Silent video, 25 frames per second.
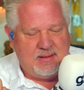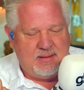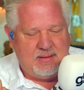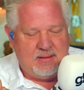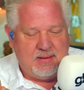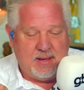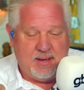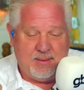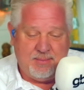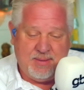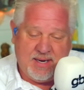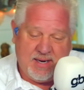
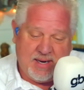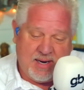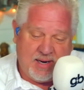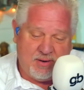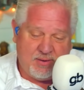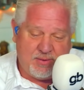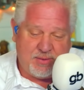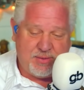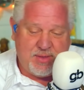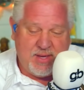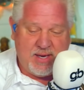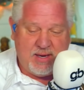I mean, I
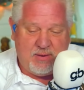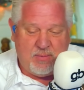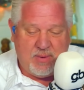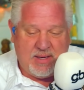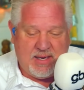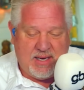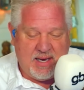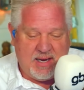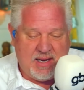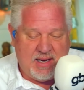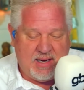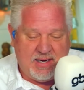don't think we
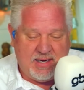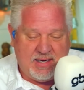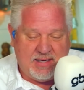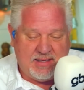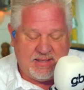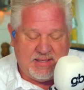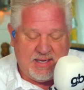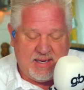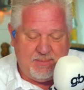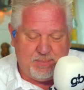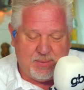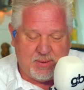get any
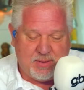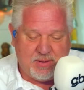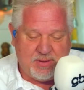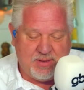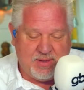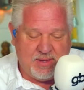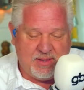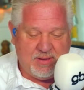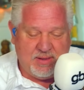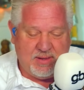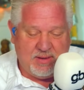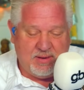deeper
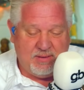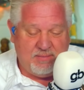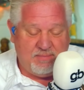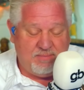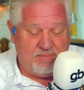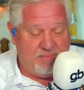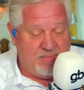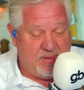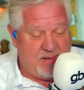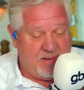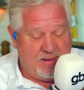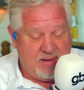than the
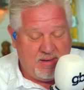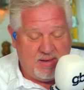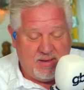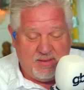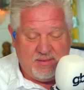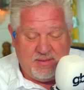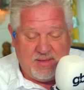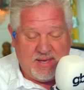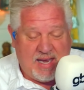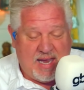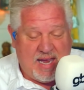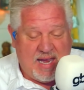
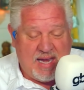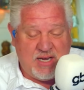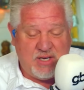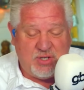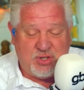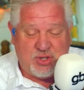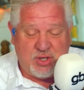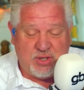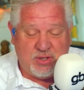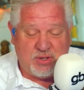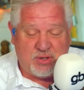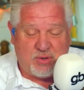the
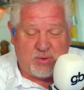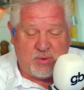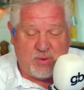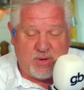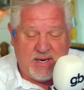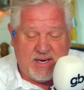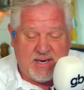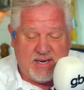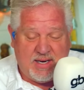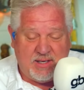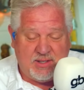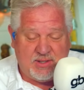ancient
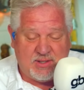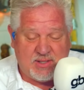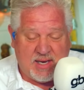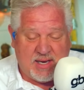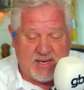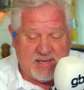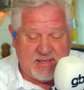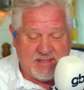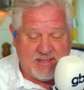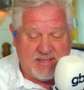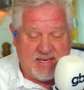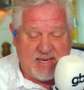creeds
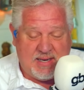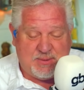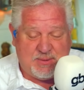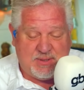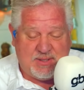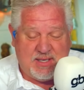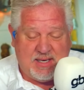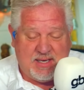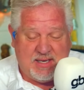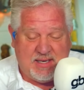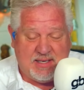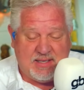and
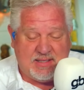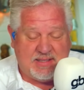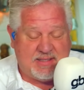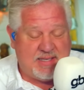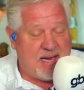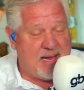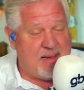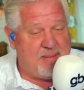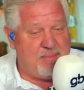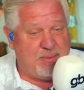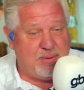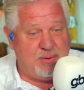deep-seated
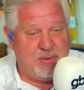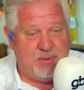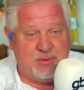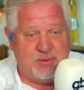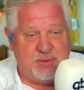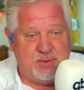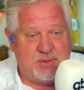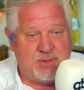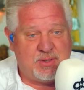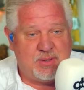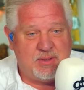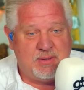
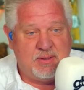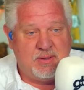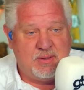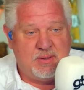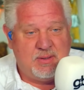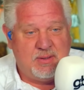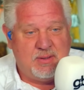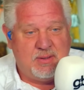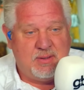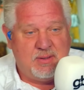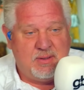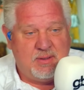taboos
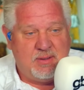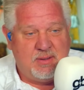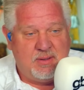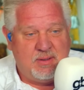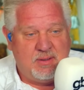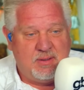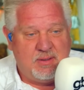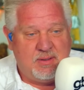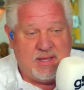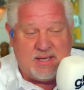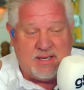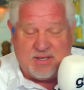
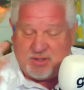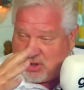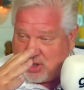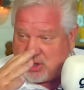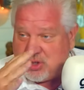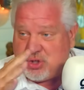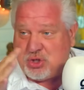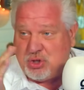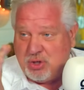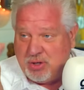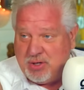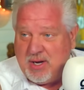that
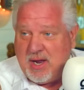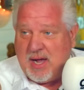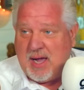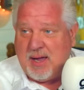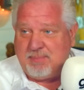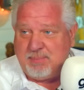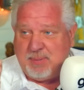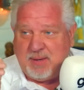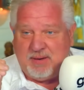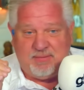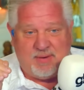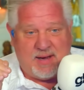just should
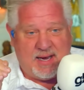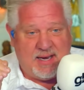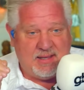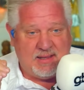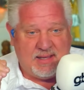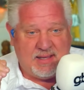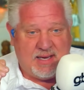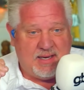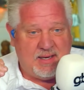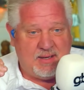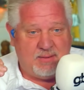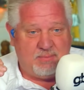not be
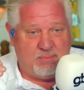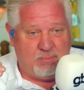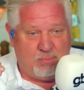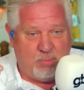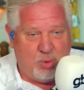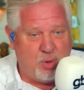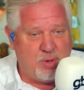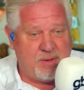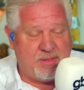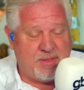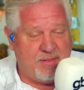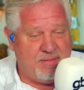violated.
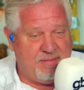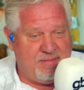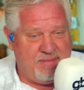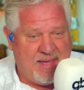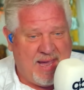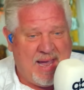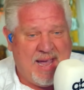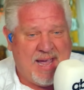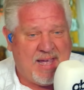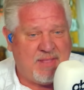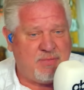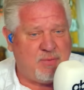More than
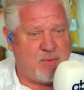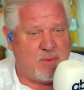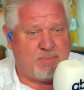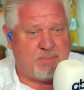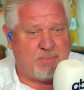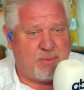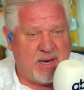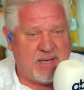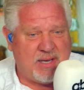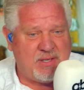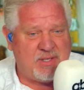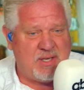that, the
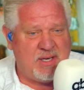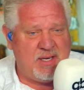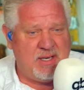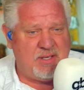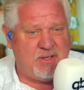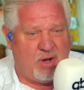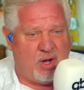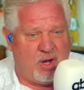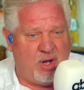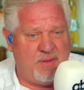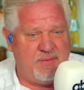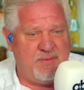
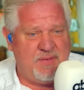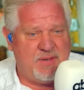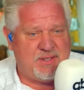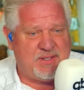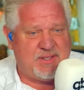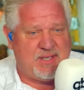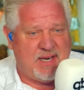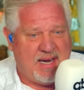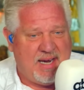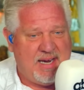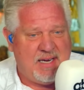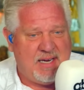president on the
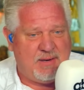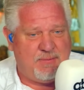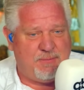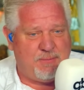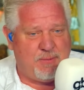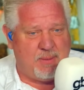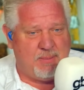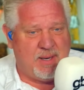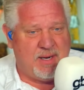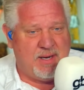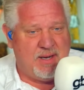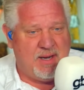take
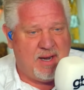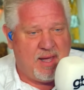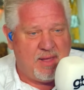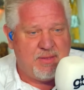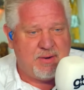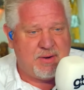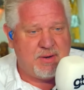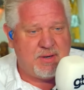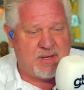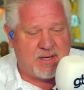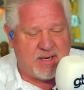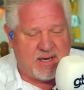from
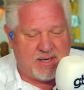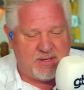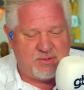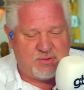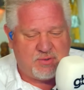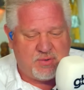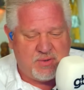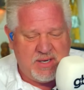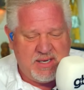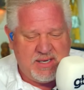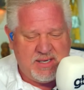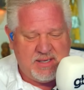another
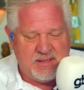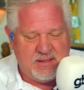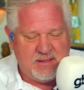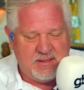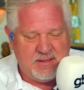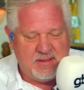country